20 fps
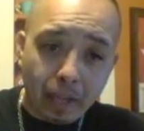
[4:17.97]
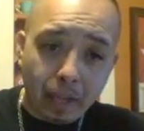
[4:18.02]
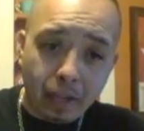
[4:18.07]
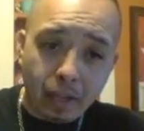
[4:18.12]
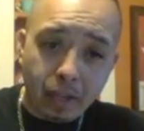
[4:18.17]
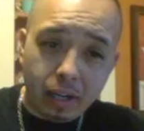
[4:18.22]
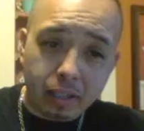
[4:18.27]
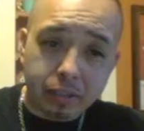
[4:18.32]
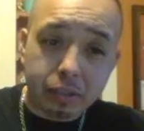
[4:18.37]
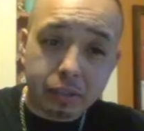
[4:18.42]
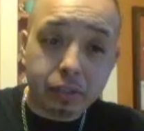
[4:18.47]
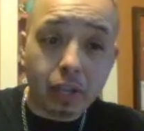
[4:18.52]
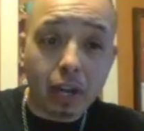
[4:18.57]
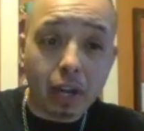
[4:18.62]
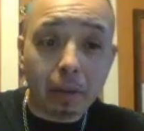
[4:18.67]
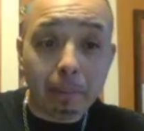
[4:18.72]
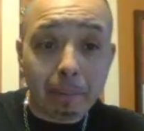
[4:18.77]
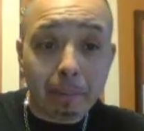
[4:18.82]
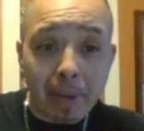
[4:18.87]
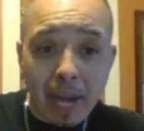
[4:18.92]
to
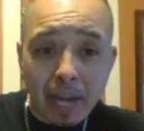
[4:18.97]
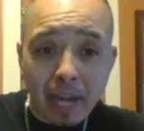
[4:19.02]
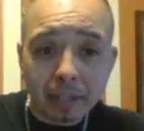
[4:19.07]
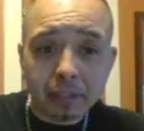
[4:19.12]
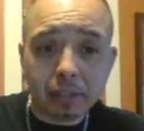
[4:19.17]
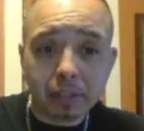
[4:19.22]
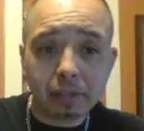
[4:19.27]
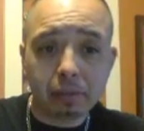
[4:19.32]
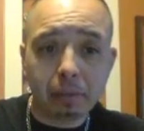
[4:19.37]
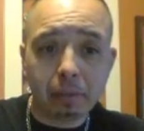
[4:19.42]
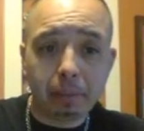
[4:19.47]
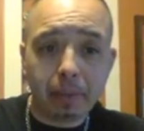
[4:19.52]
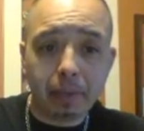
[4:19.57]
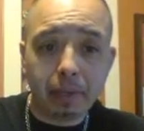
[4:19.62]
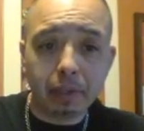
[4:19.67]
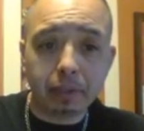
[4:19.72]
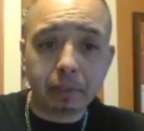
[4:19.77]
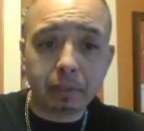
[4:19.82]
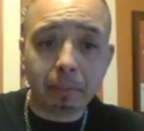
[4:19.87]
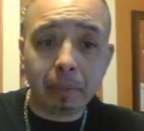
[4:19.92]
talk back to the
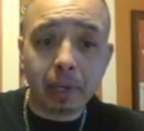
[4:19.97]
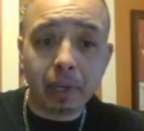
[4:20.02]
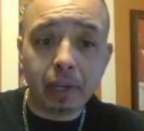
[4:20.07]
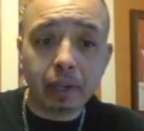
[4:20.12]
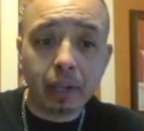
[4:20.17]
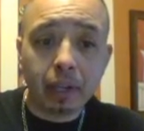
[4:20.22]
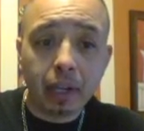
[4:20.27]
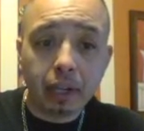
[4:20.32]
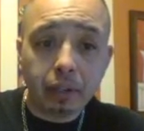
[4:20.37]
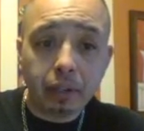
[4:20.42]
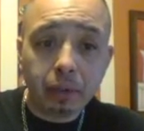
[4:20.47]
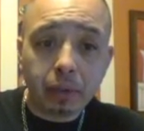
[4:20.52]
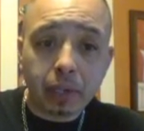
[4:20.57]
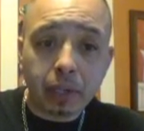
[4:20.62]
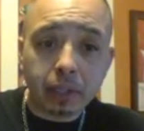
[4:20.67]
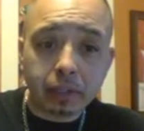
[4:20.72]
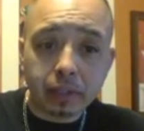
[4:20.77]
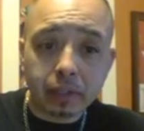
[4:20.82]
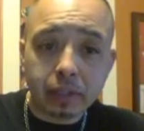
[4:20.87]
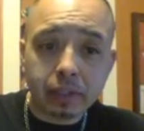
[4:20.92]
repeaters, but you
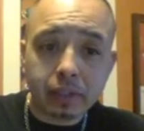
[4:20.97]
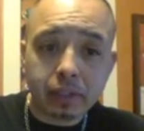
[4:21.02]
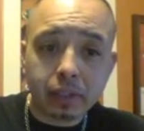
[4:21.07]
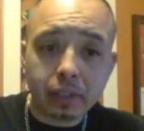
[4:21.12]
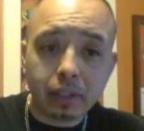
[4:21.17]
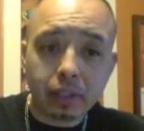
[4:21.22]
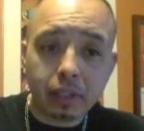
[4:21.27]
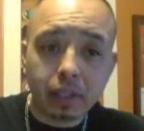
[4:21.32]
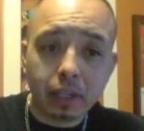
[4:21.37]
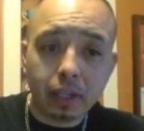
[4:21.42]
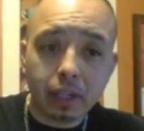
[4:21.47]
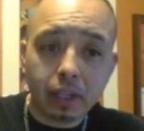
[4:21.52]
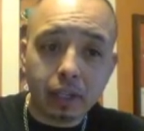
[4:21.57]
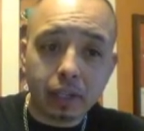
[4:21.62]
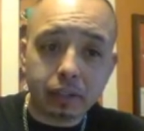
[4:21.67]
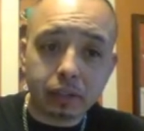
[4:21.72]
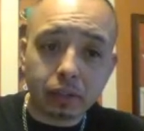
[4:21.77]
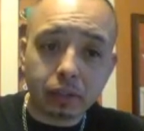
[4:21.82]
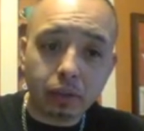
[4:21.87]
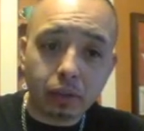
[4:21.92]
can listen
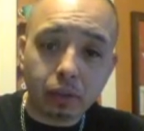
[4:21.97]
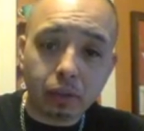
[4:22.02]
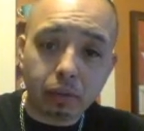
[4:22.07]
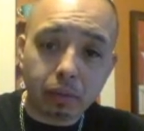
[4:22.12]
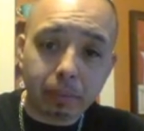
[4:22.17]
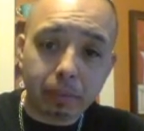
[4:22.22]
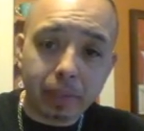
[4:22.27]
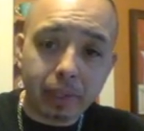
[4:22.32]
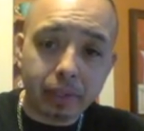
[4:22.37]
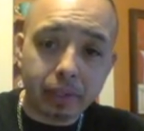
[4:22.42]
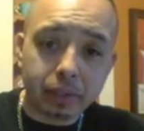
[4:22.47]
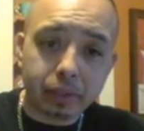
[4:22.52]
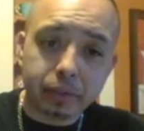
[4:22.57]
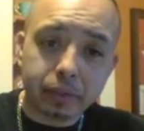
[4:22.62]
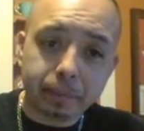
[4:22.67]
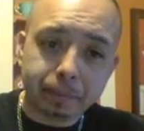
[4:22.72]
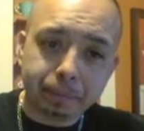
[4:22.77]
to local repeaters.